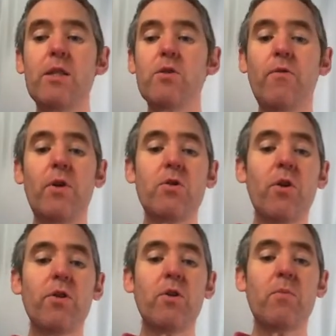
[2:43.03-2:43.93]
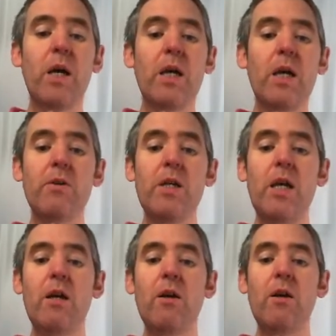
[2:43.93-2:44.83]
So if I draw the number line down
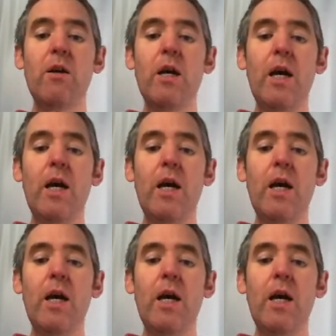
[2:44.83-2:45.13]
here,